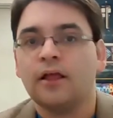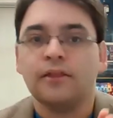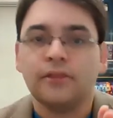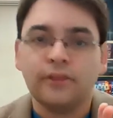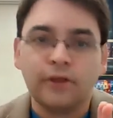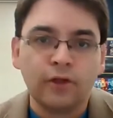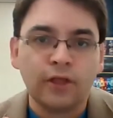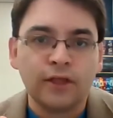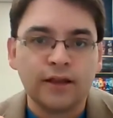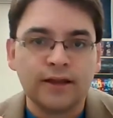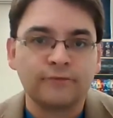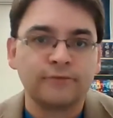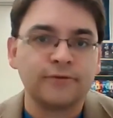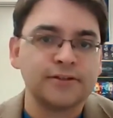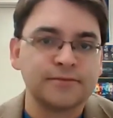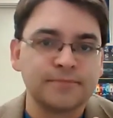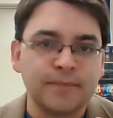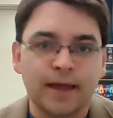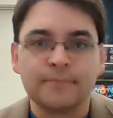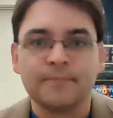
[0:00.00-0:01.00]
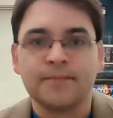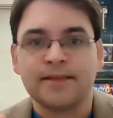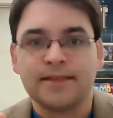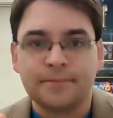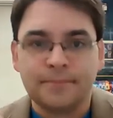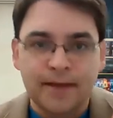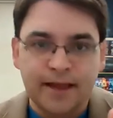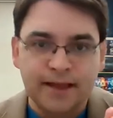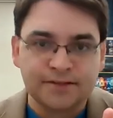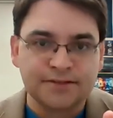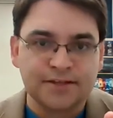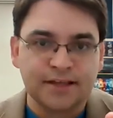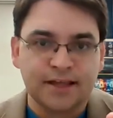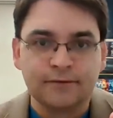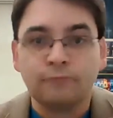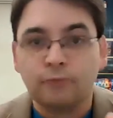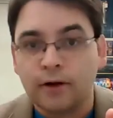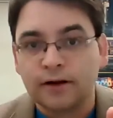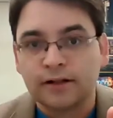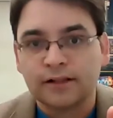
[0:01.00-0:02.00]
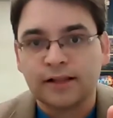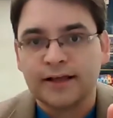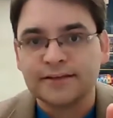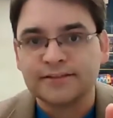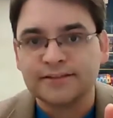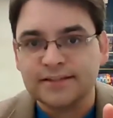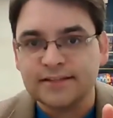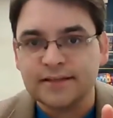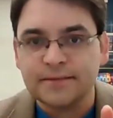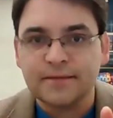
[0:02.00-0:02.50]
The only difference might be the pacing. If one class needs a